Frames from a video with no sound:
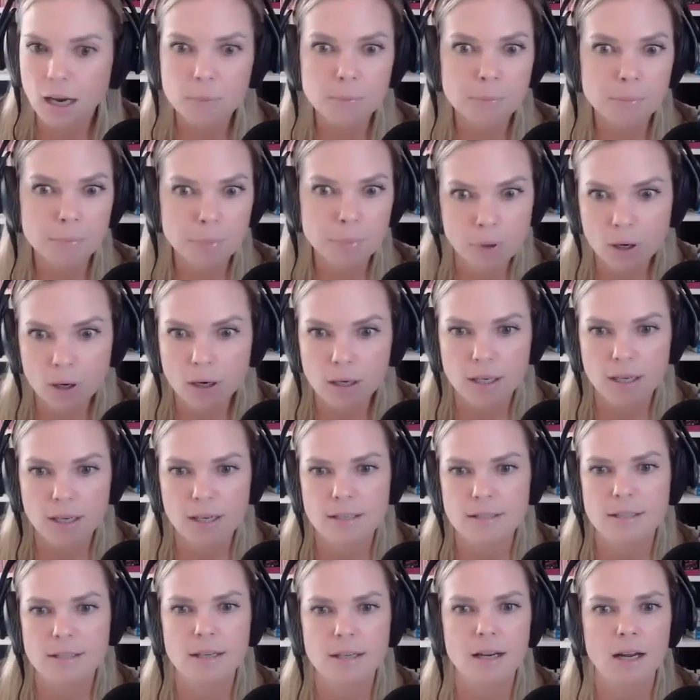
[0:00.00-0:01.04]
a book
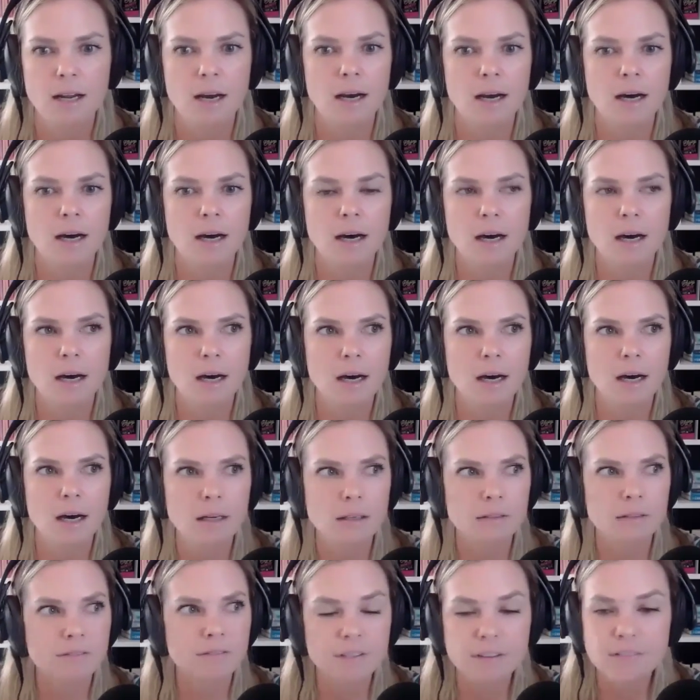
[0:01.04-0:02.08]
is it a
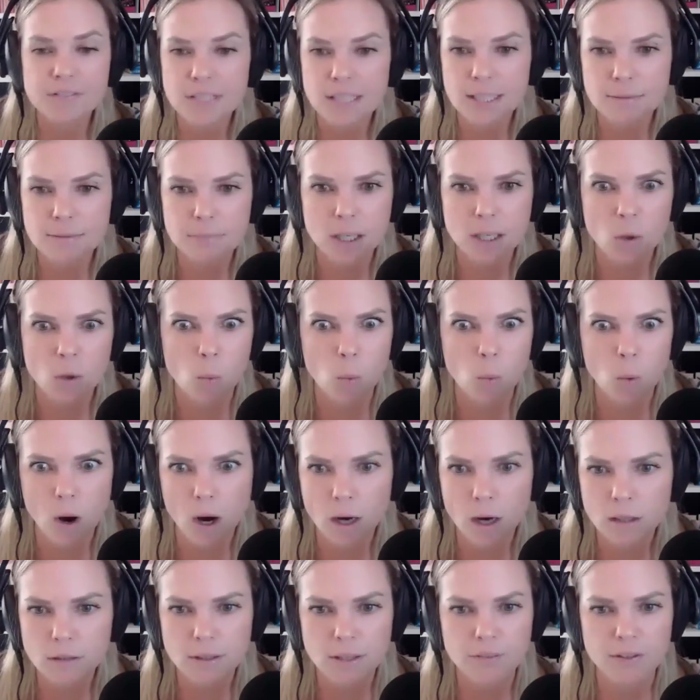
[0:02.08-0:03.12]
15 minute
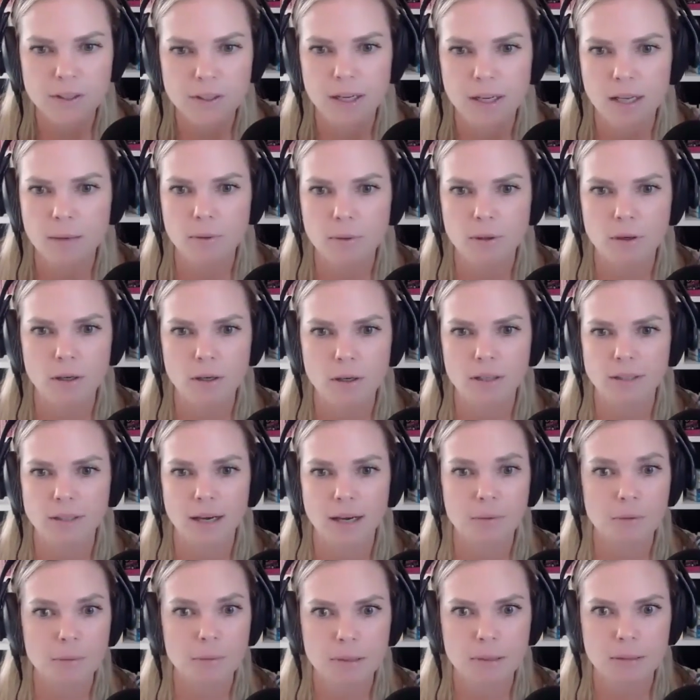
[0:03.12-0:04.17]
walk around the neighborhood
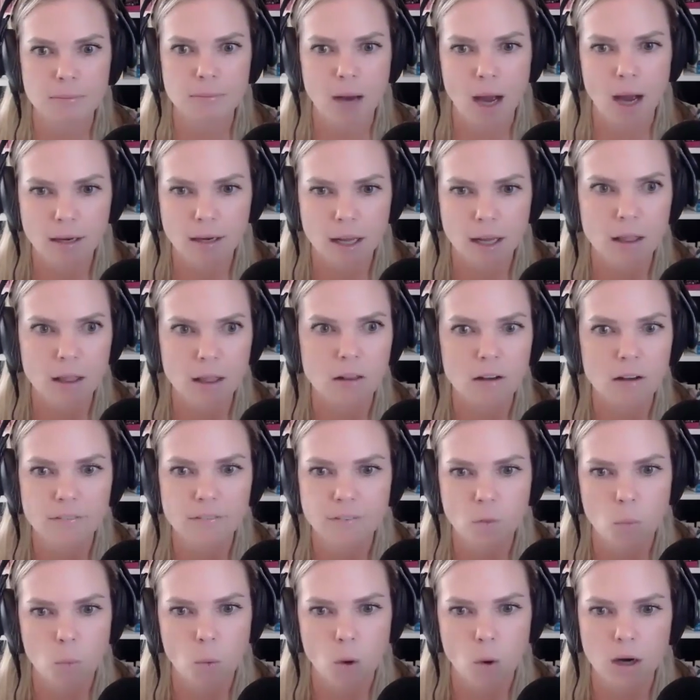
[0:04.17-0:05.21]
that would be mine i love
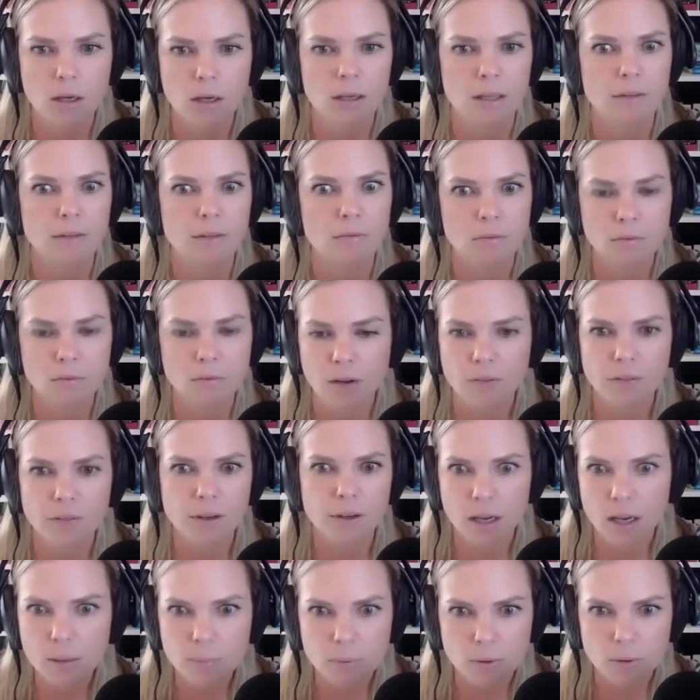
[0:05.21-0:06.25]
a walk in, around the
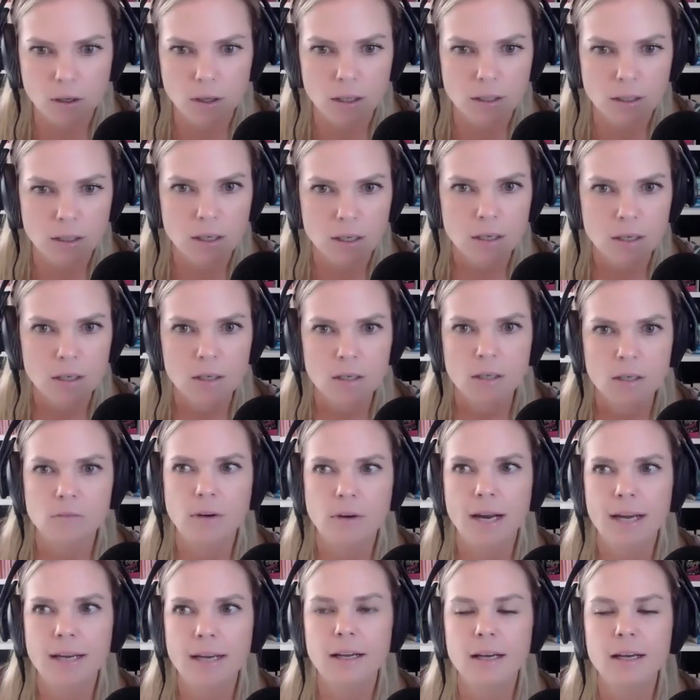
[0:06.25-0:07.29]
neighborhood
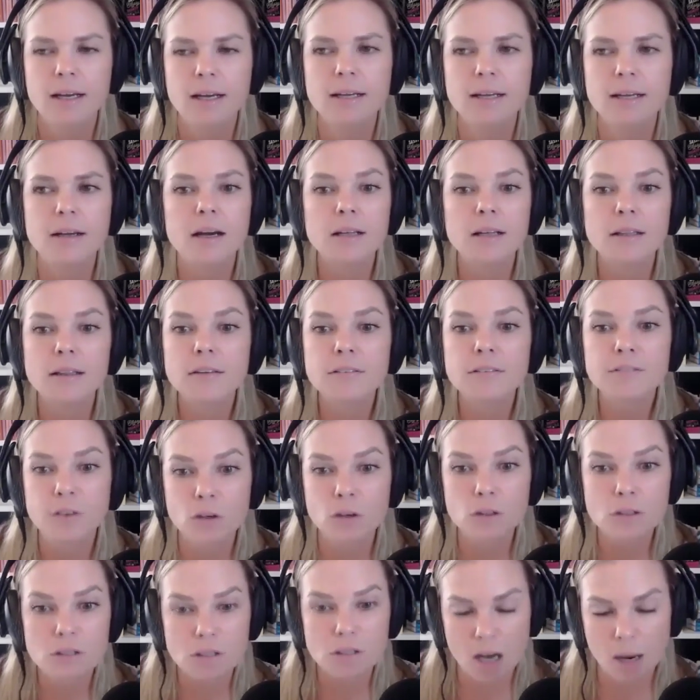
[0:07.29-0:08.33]
right and the
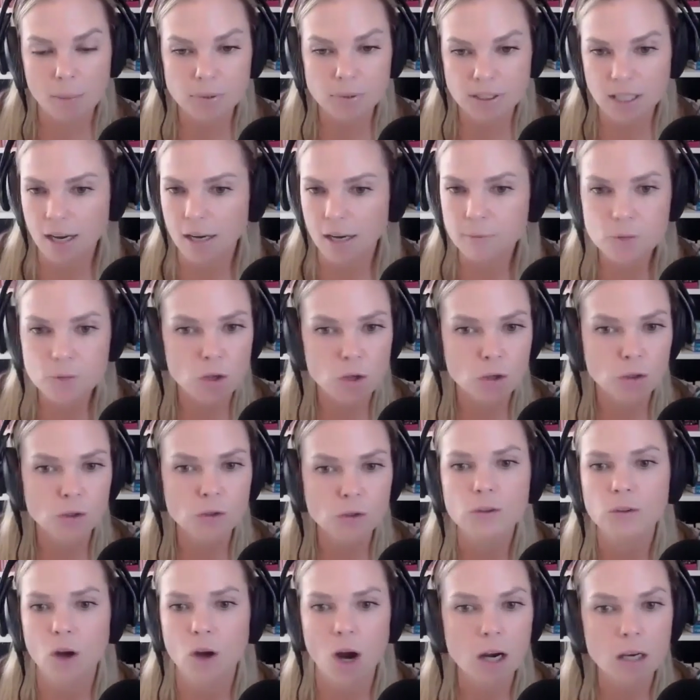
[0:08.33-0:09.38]
first couple times
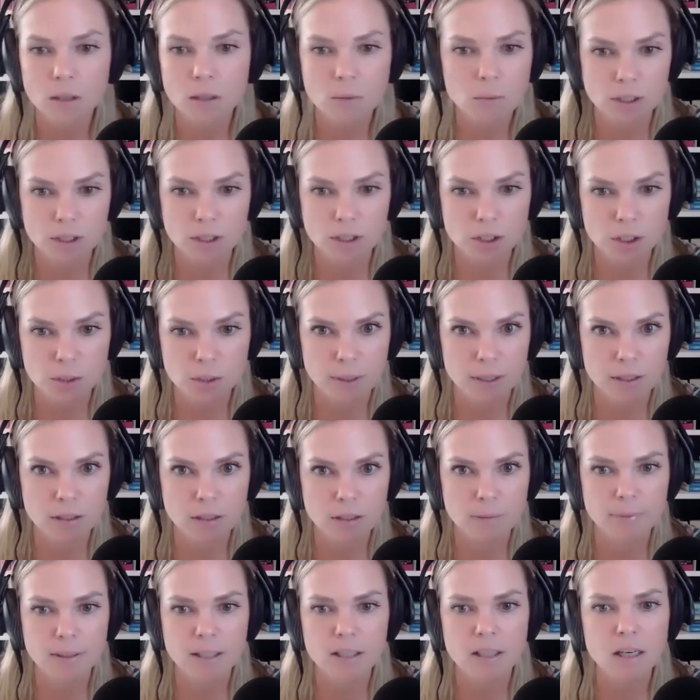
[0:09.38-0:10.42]
you're not going to want to do it you're
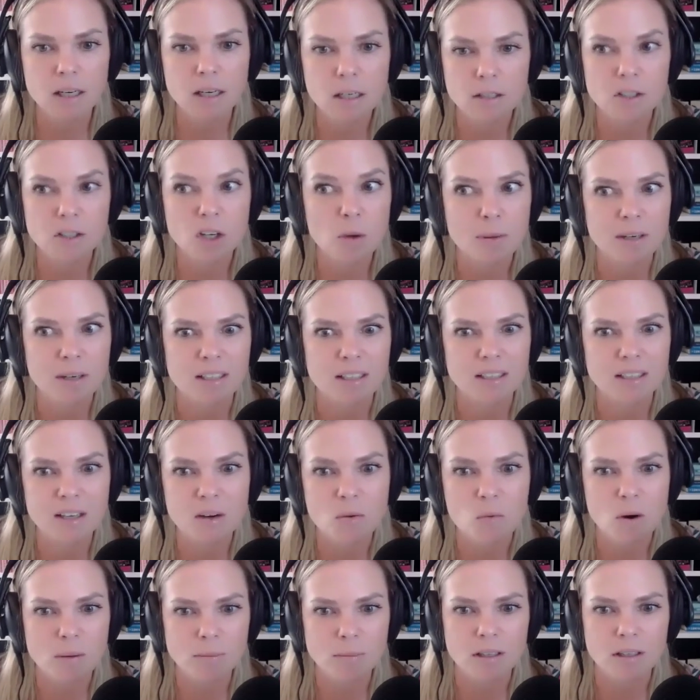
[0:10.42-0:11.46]
going to be like oh no but i could get
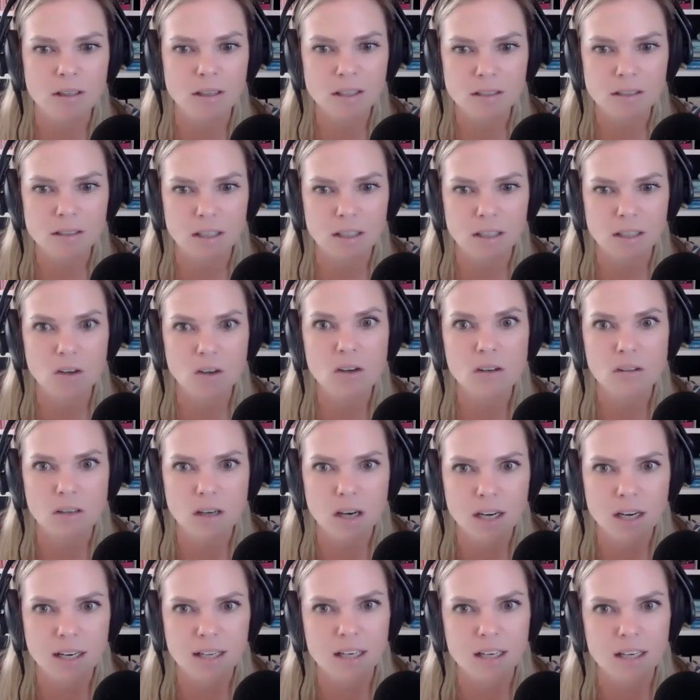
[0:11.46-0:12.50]
one more thing done oh
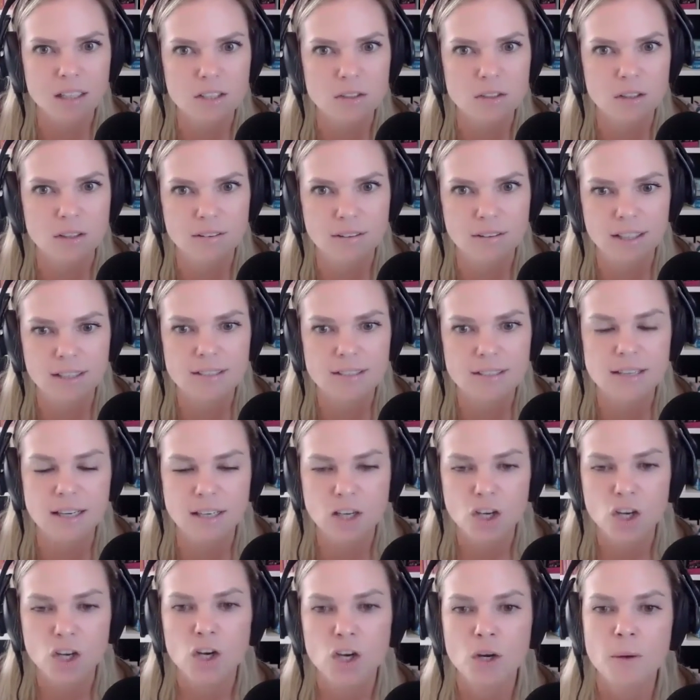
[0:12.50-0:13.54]
god i got to do this thing it's
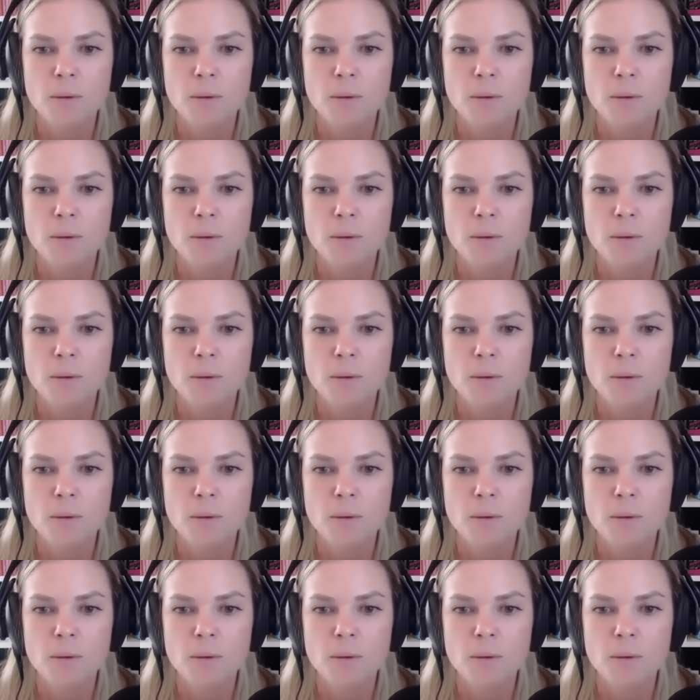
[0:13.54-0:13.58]
like